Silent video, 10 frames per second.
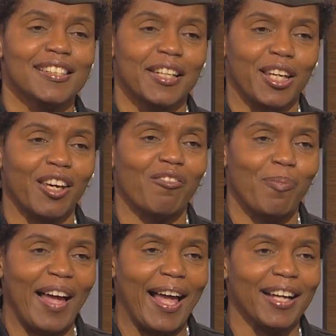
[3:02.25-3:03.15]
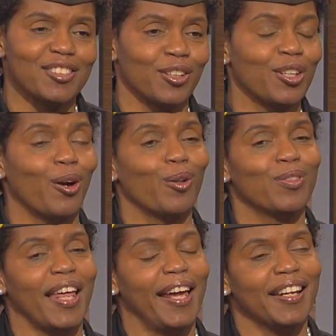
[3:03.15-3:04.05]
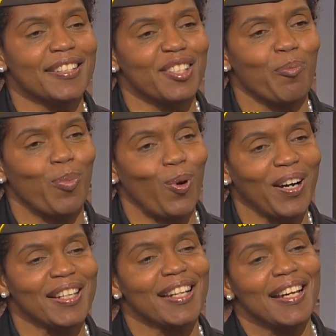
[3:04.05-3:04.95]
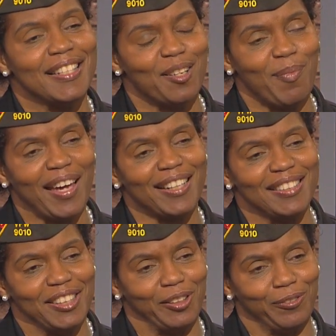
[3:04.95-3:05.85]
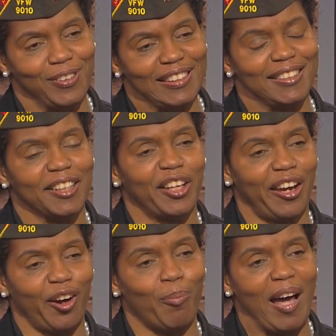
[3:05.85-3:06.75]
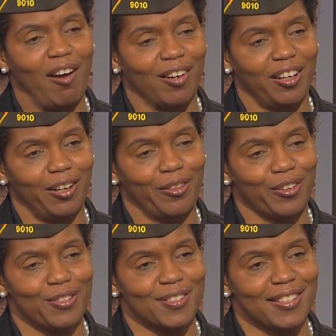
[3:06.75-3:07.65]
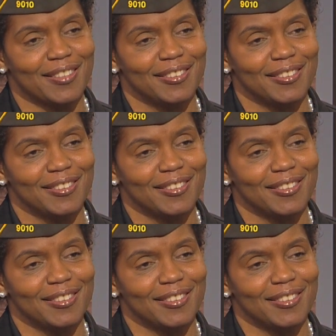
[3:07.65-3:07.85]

to give back, to know that it's important to make a difference, to care about others.